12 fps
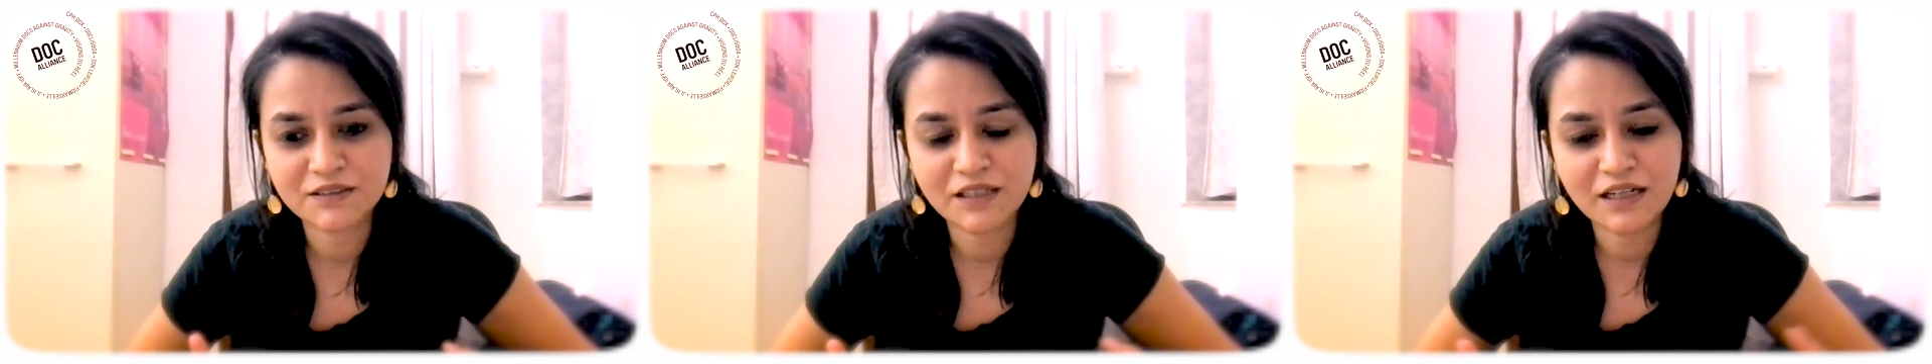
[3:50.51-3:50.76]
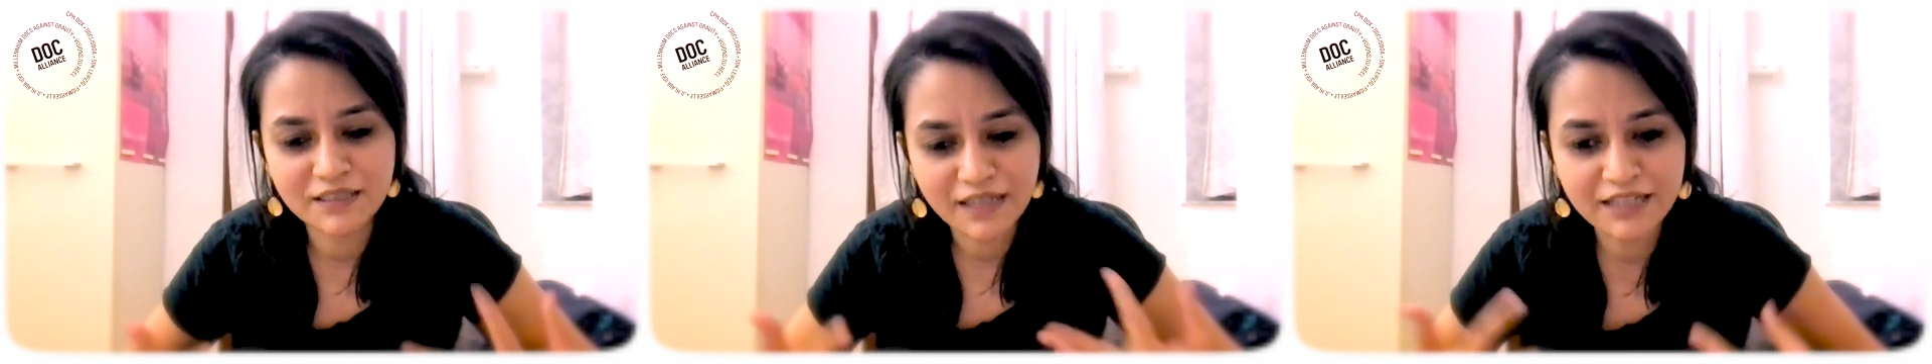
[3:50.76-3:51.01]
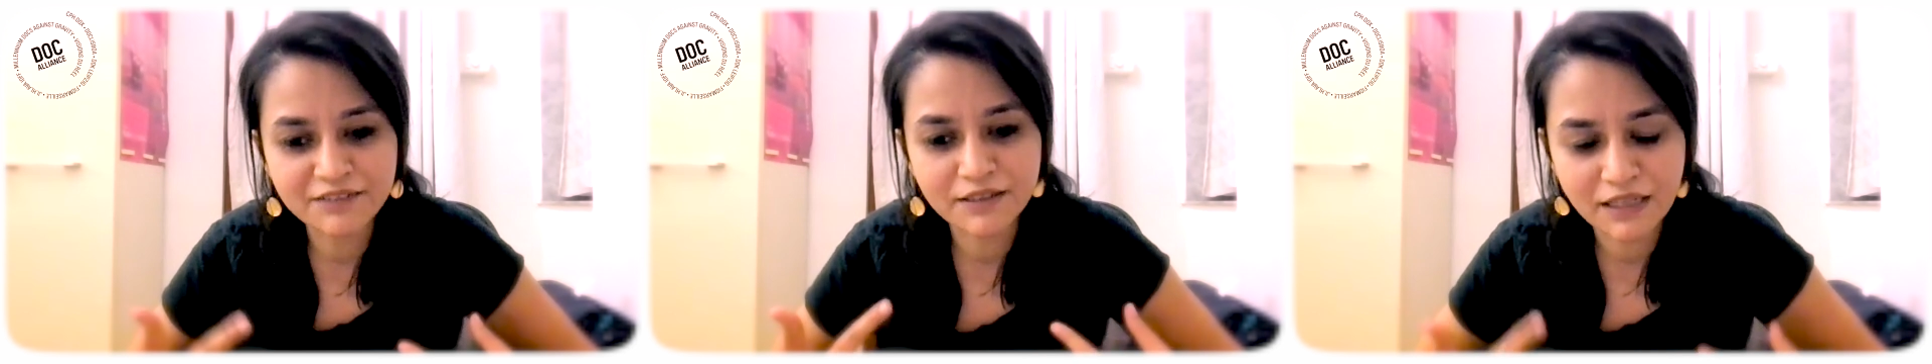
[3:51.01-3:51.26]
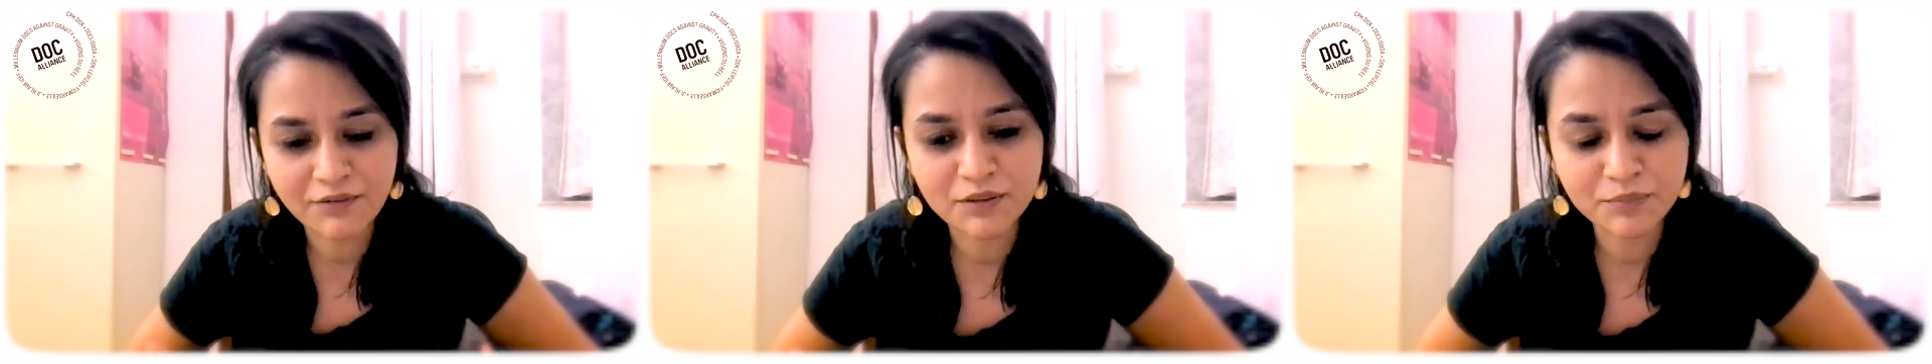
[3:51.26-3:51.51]
arrive at
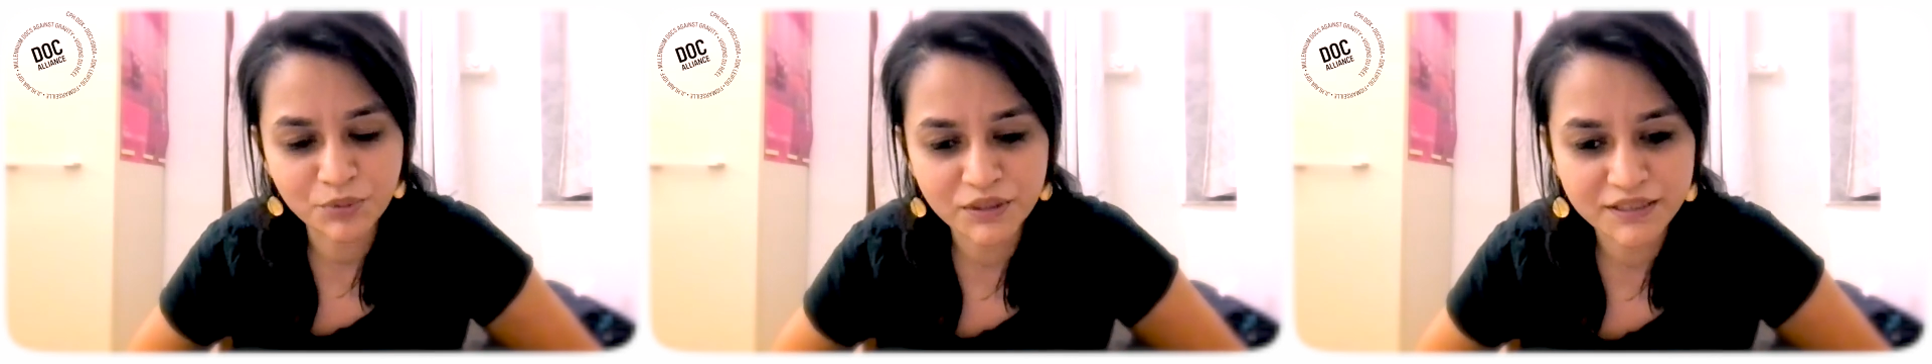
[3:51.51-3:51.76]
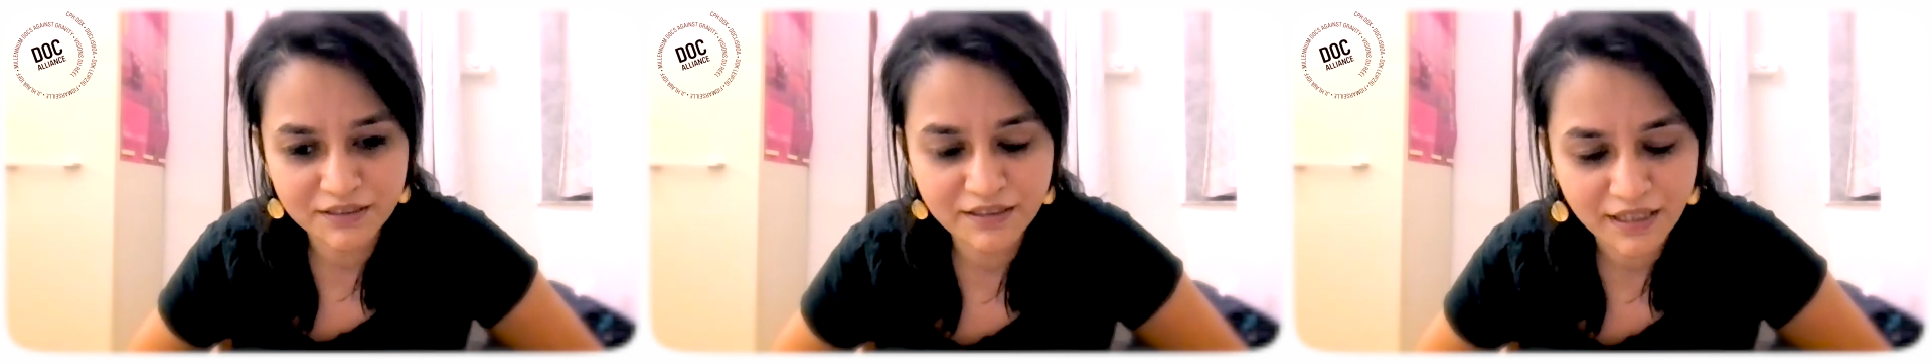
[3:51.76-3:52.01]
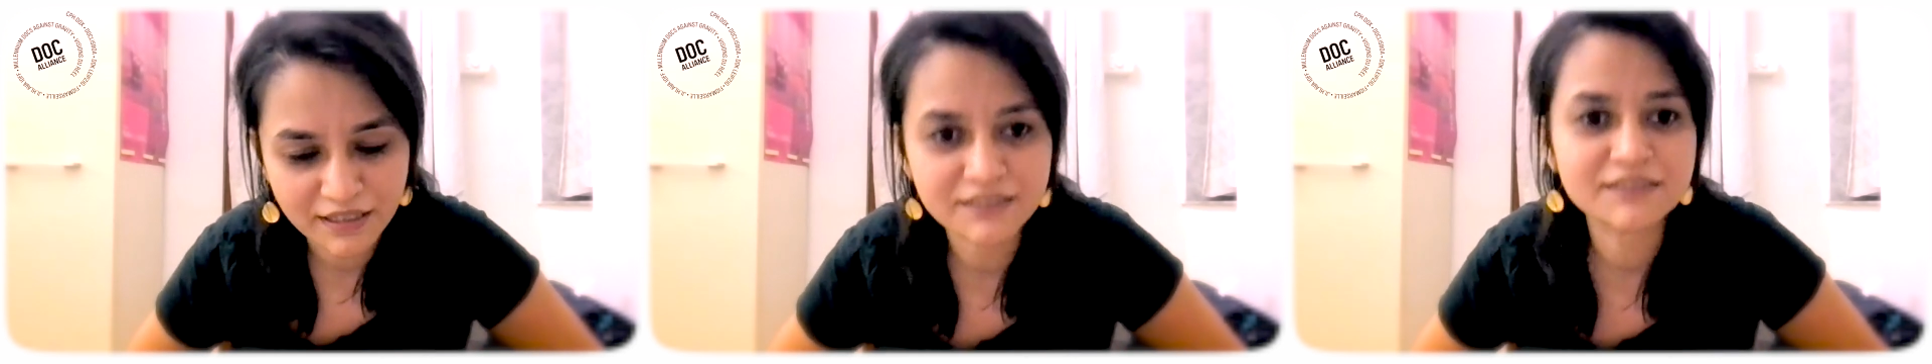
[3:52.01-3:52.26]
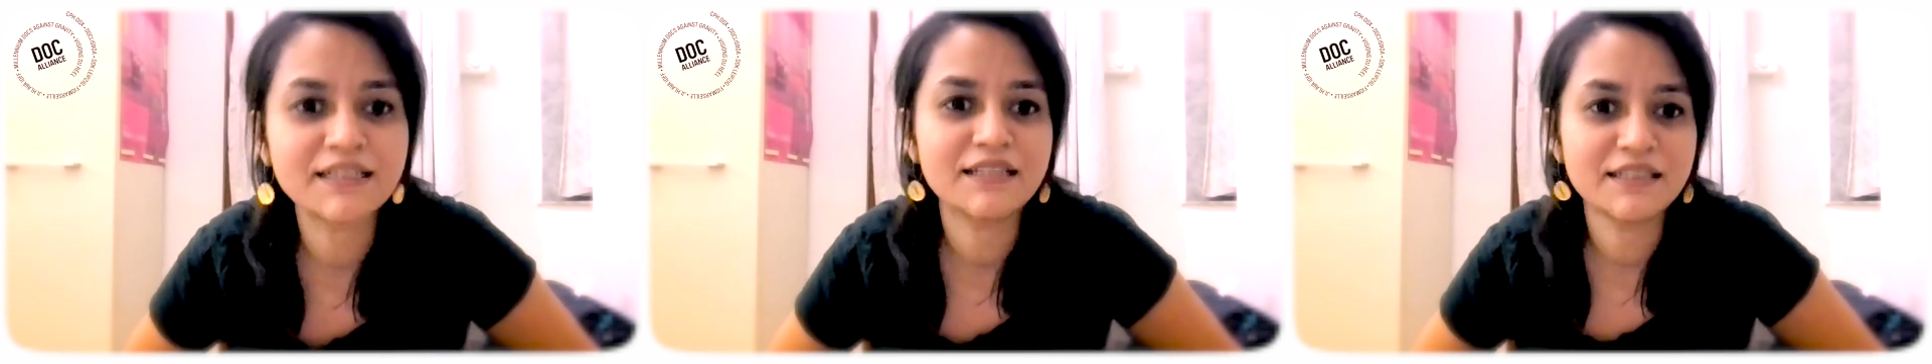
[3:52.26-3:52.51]
our political
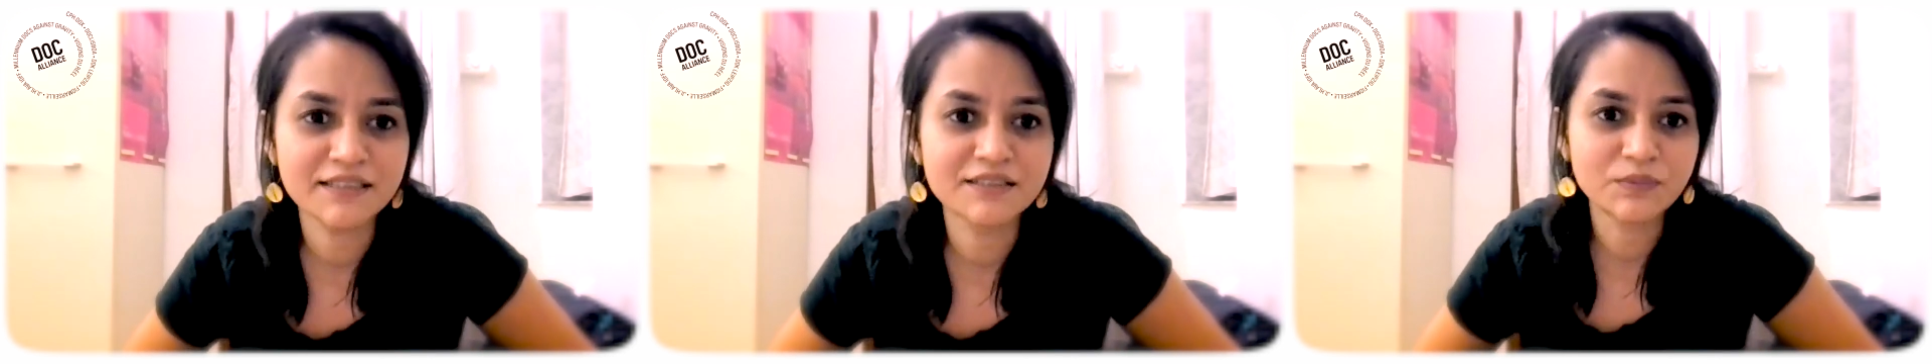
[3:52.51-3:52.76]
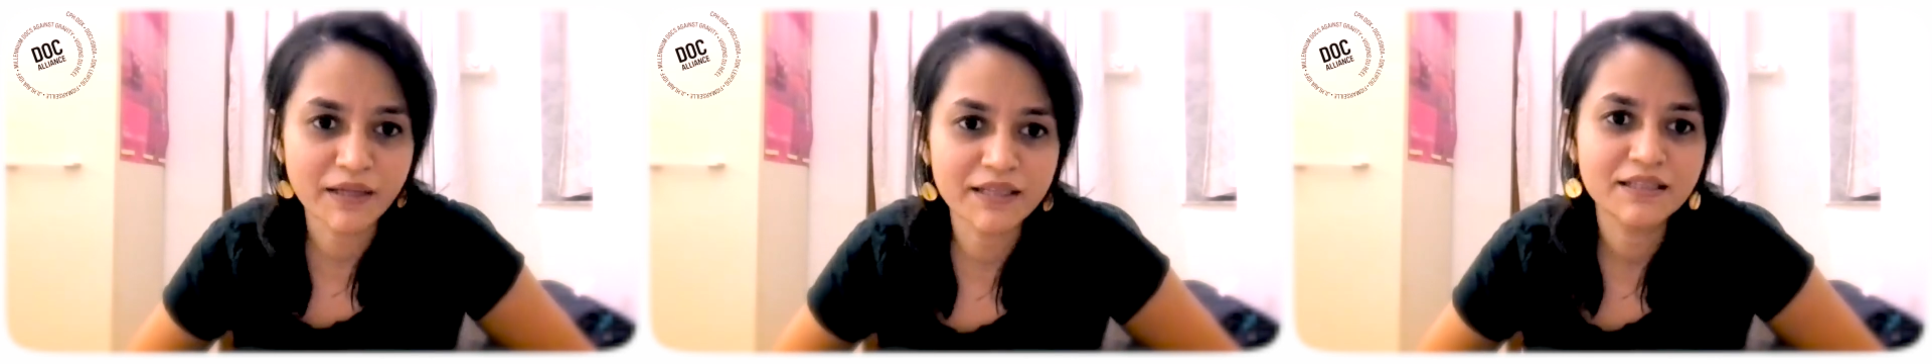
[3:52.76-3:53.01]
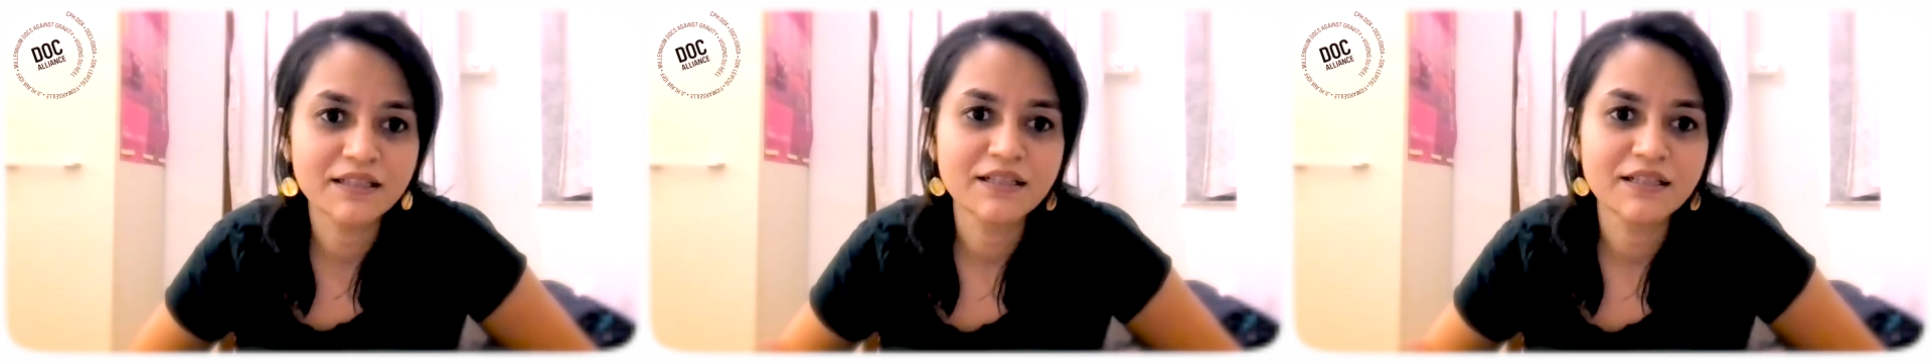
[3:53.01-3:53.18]
understanding as well